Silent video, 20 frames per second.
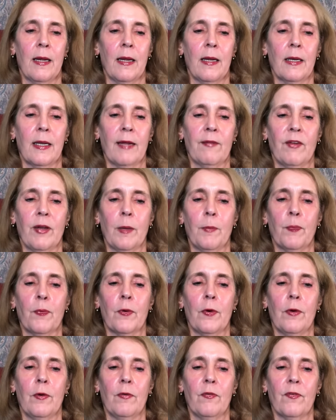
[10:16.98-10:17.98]
Living
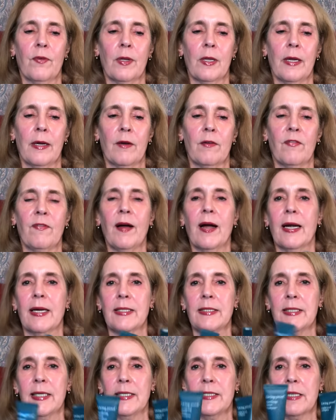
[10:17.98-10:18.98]
Proof
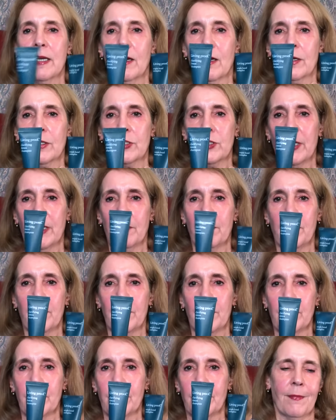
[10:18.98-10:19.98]
Clarifying Detox
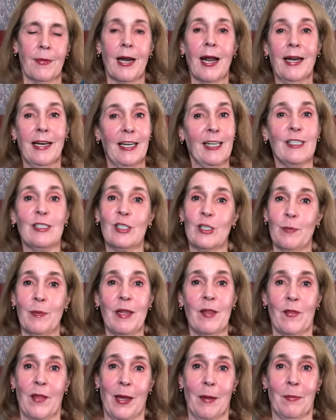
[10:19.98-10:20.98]
Shampoo. But I didn't
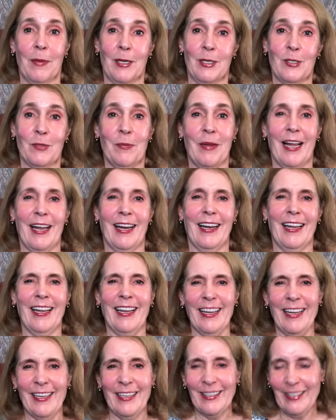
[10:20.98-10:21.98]
spend that much money
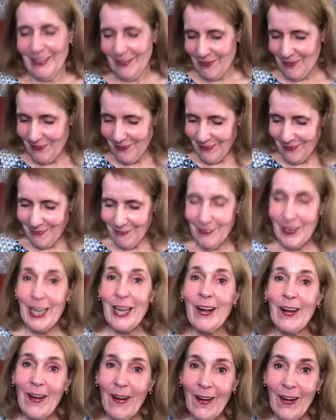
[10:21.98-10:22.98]

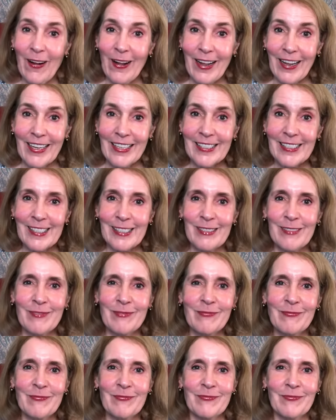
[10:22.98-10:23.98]
because
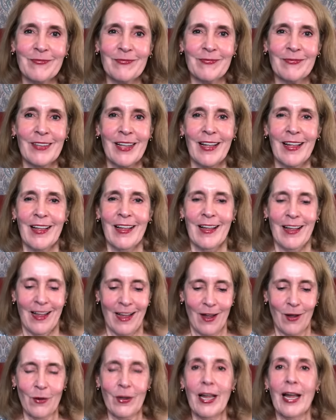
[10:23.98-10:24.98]

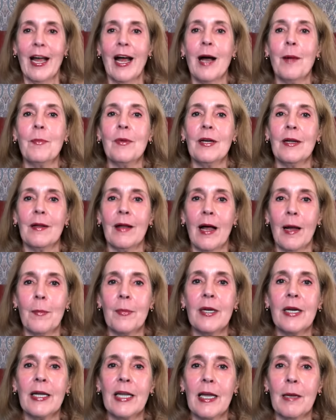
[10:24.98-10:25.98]
Okay, I'm gonna I'm
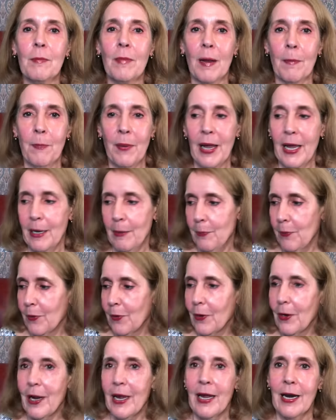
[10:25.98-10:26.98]
gonna get my
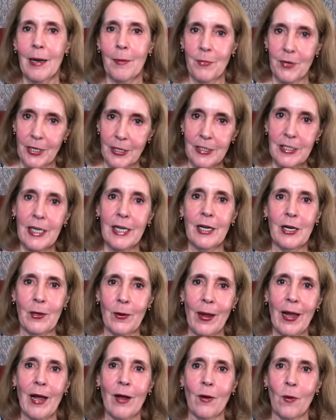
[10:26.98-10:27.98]
paper and I'm gonna tell you
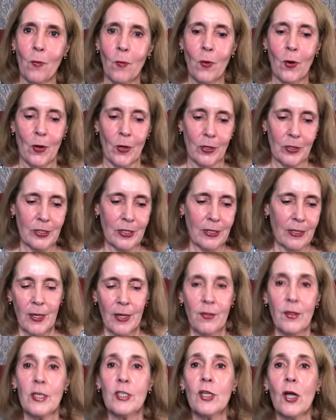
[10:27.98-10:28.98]
how it worked.
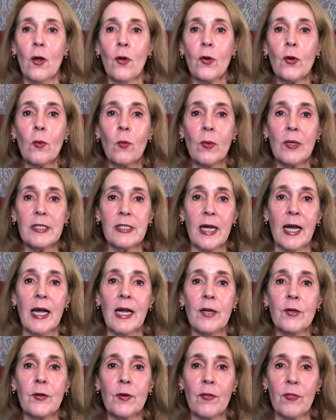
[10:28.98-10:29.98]
The total was
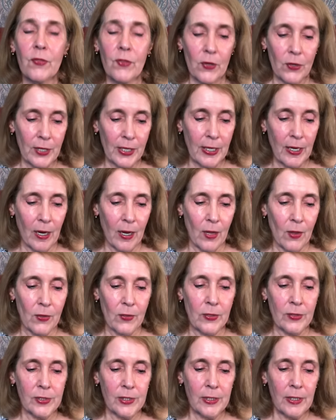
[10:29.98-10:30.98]

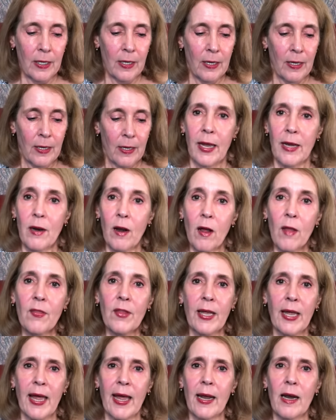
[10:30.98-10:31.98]
$130. And on the
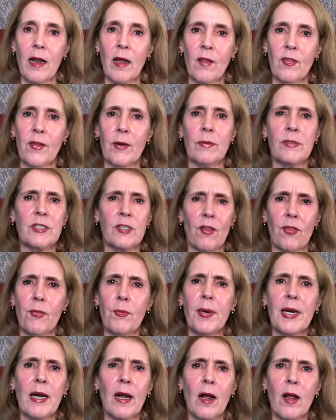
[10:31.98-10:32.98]
catalog there was a
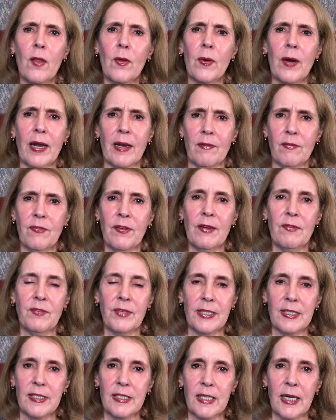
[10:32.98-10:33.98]

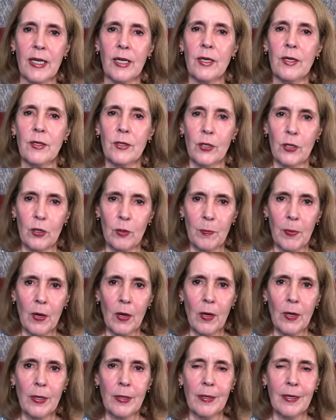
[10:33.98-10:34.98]
$3.50
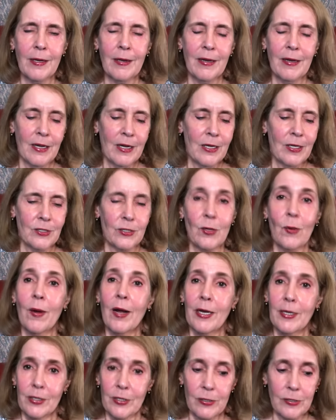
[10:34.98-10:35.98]
coupon. So I
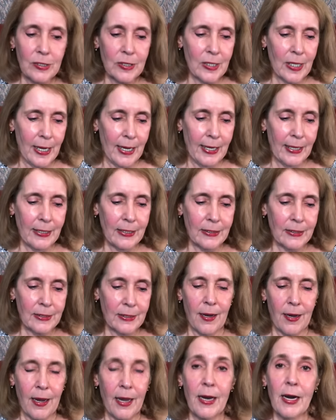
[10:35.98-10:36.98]
used that
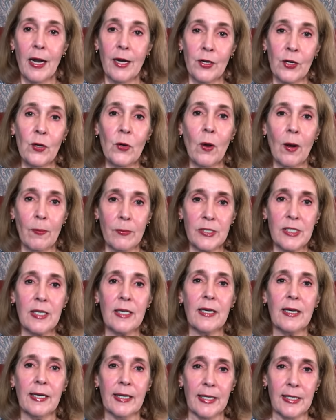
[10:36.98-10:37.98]
and I knew I was
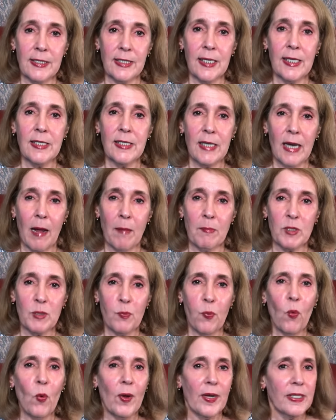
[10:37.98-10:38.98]
gonna get 10 times
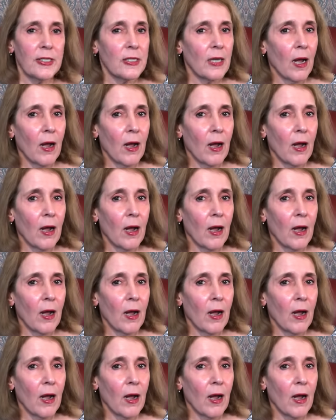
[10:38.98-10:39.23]
points.